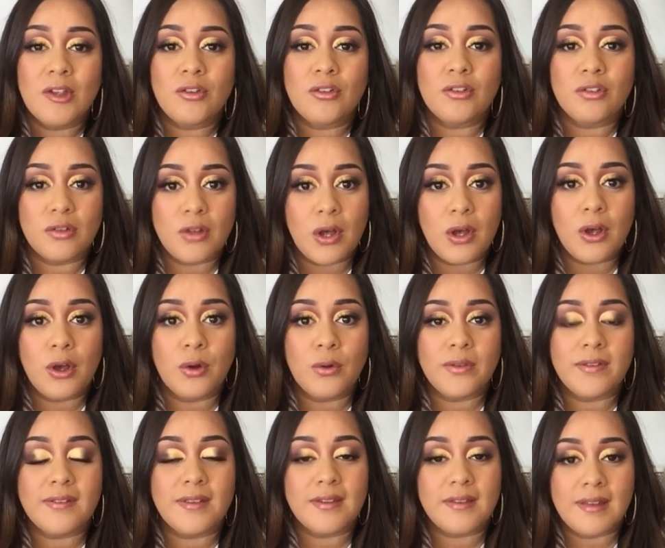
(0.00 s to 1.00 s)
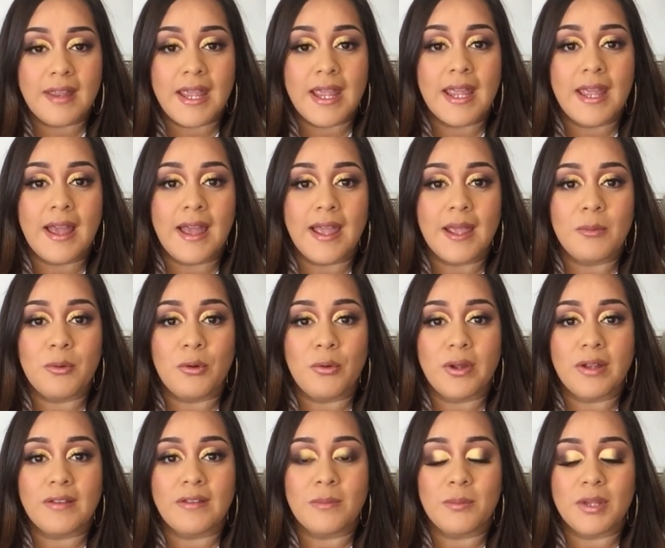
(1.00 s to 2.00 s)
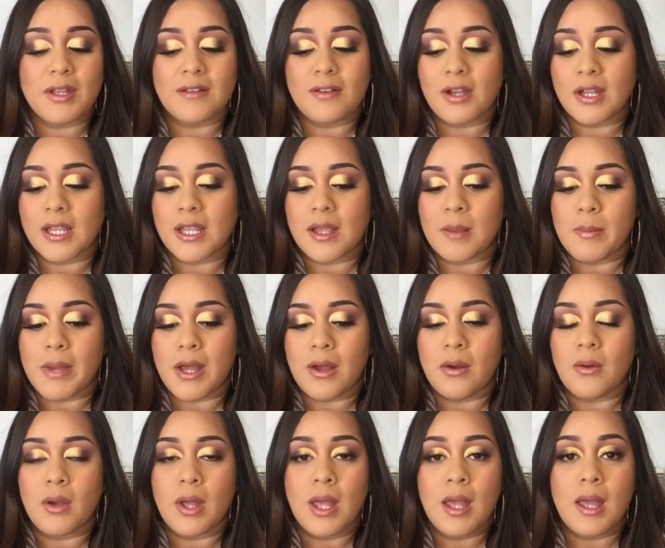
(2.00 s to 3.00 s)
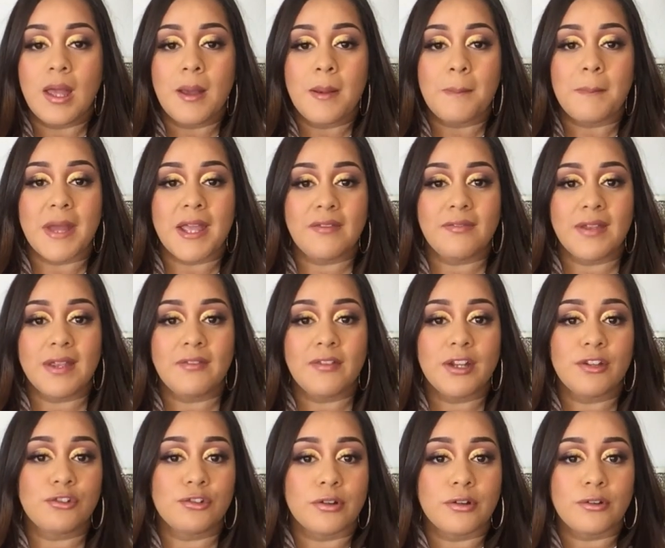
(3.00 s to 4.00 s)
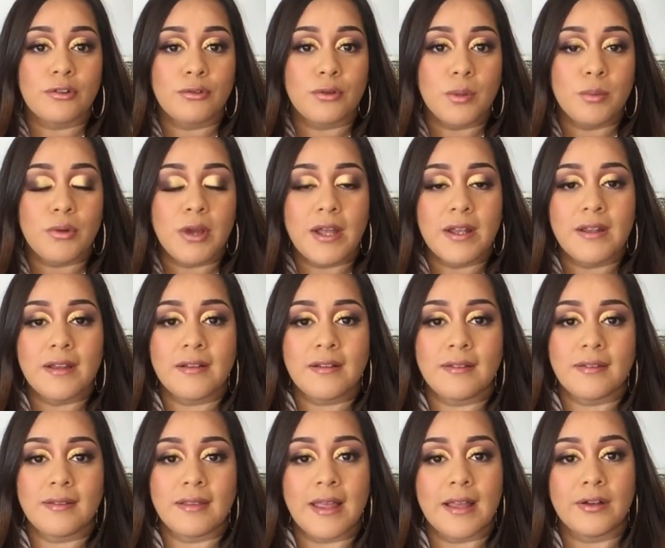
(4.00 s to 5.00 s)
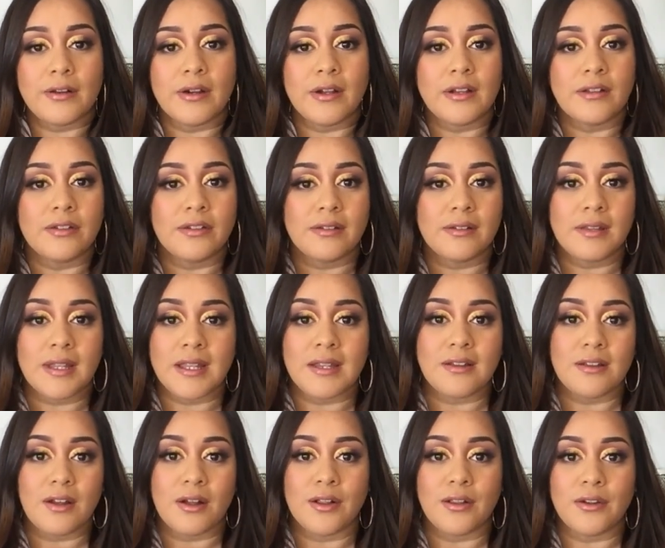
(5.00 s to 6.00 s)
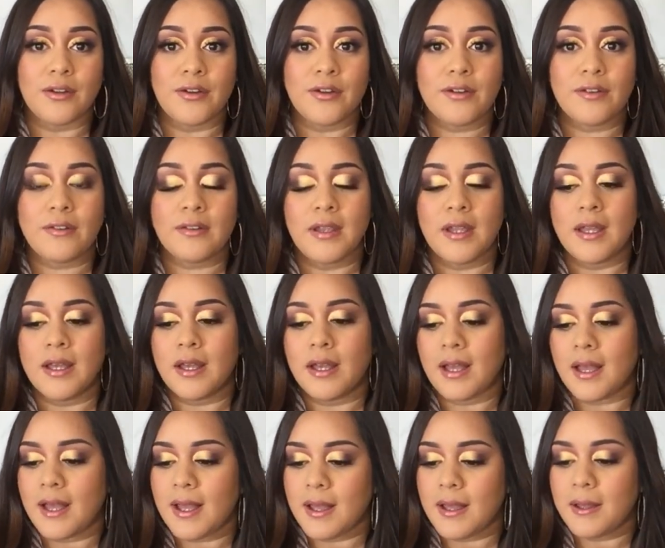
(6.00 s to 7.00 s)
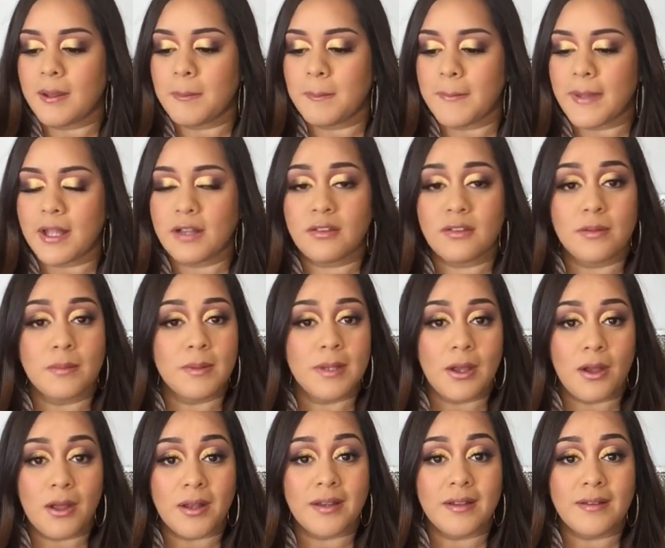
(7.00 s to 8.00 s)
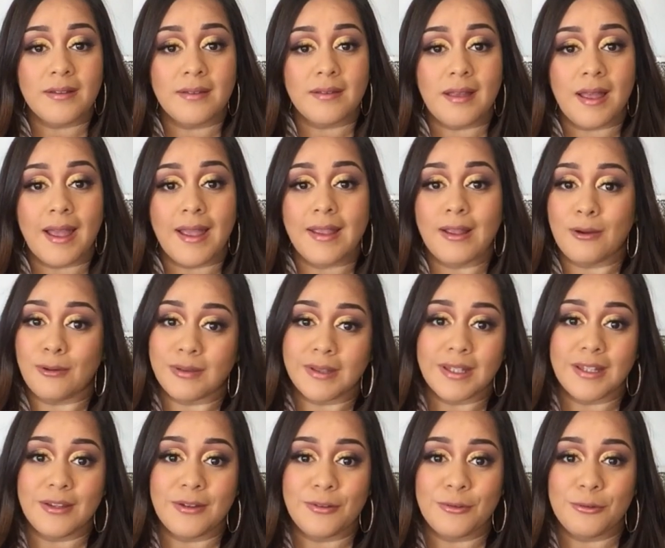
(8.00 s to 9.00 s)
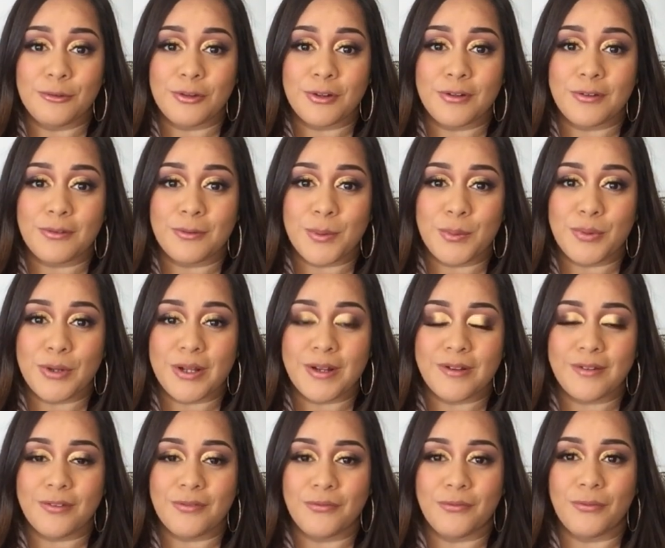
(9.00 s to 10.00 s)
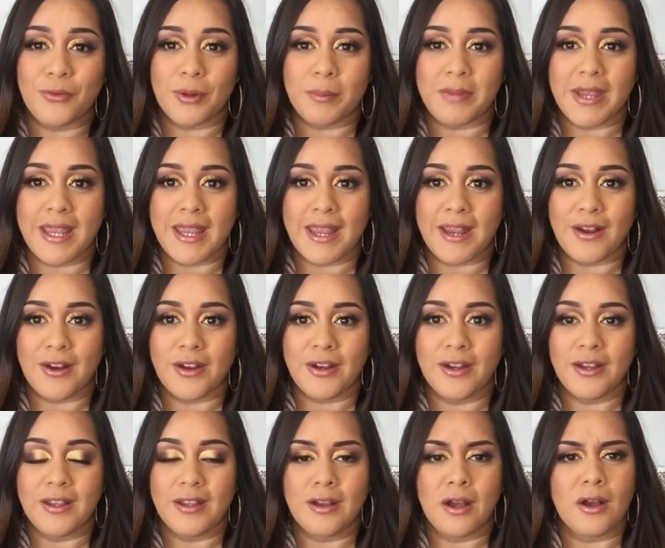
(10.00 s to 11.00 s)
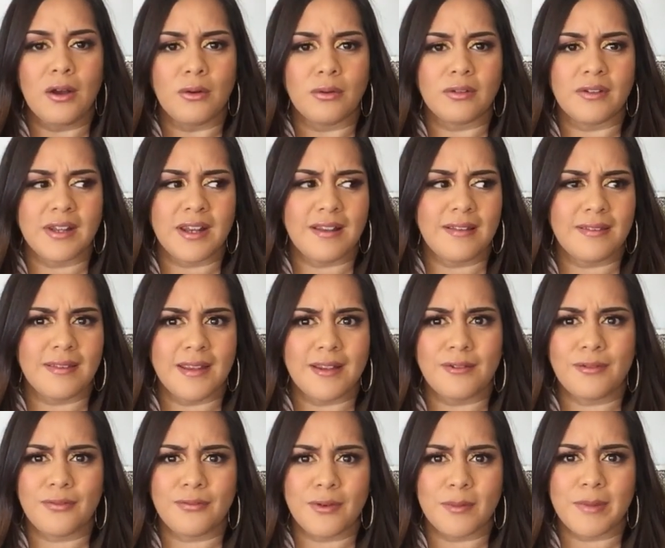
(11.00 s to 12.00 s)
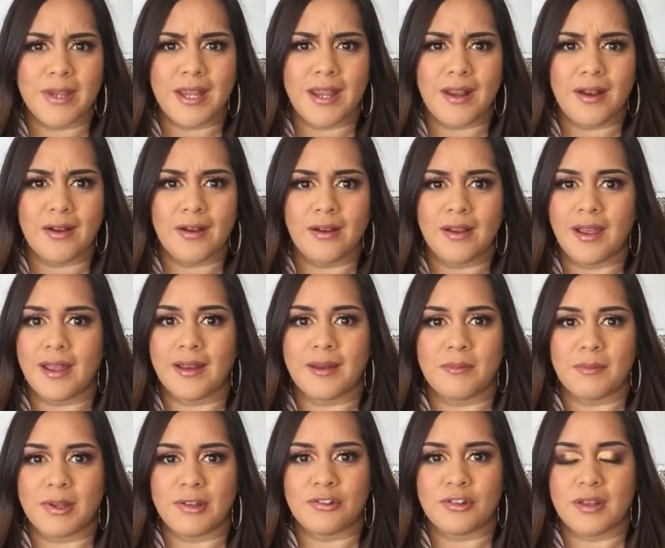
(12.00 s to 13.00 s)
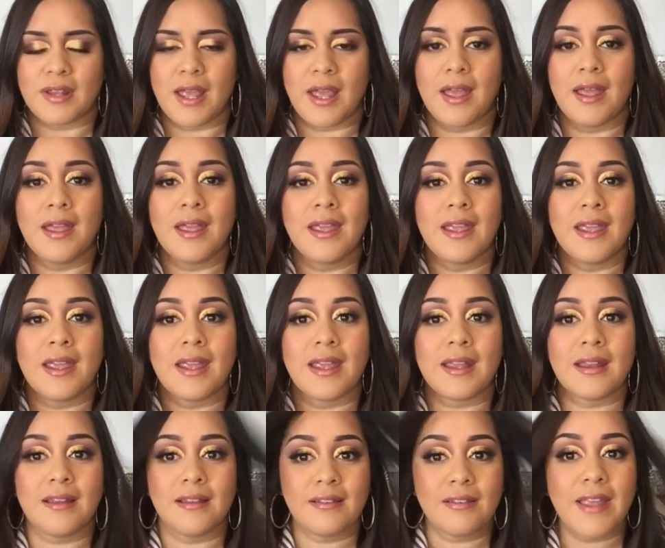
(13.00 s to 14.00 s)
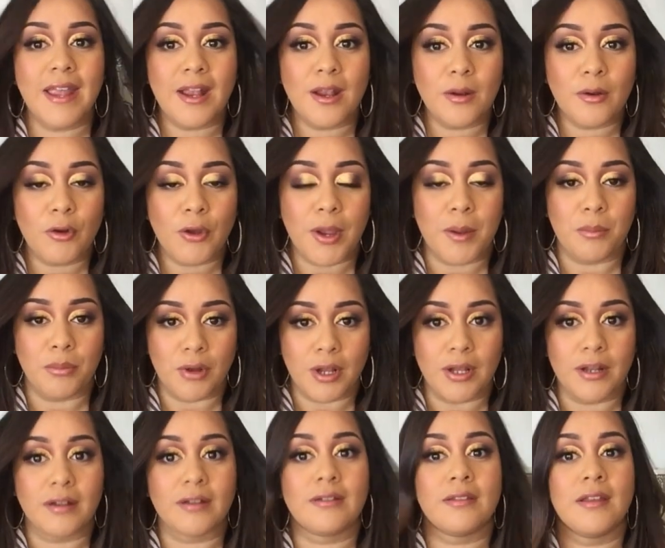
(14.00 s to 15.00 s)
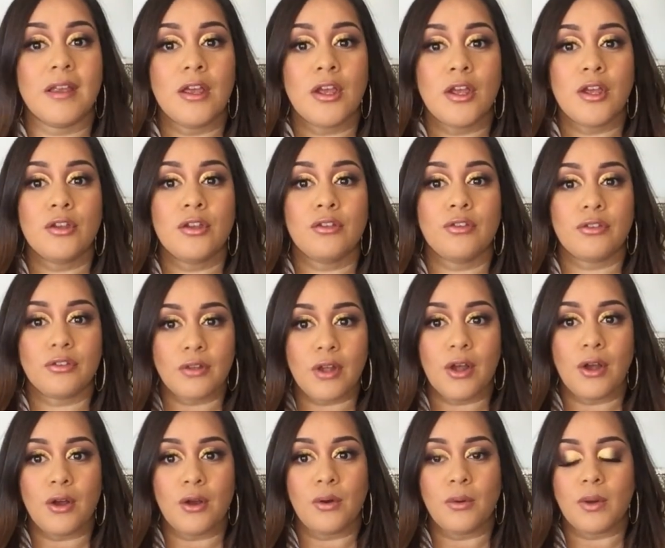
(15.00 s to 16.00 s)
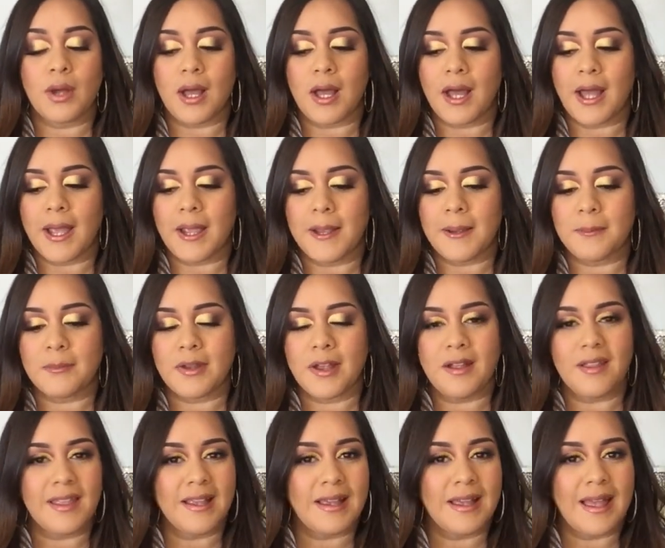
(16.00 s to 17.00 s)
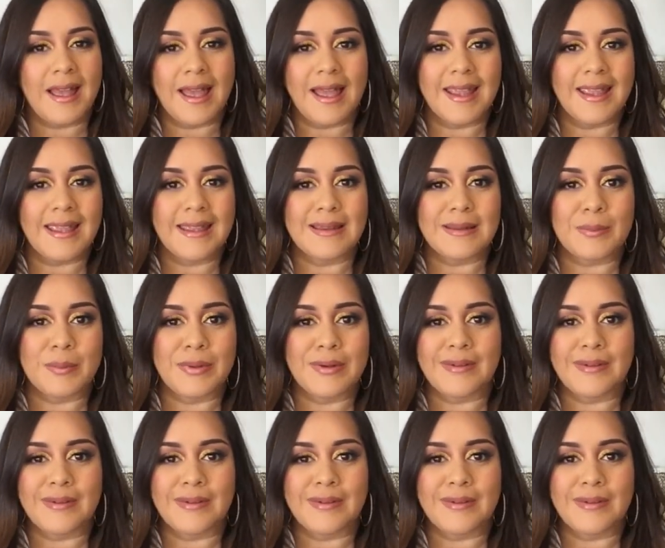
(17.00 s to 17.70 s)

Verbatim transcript: So today I am going to be talking about my favorite drugstore products that are under ten dollars. Um, to be honest, I only use drugstore products for my hair. Oh, did I say it was for my hair? I didn't mention that. It is hair care products. So I'm not like a high-end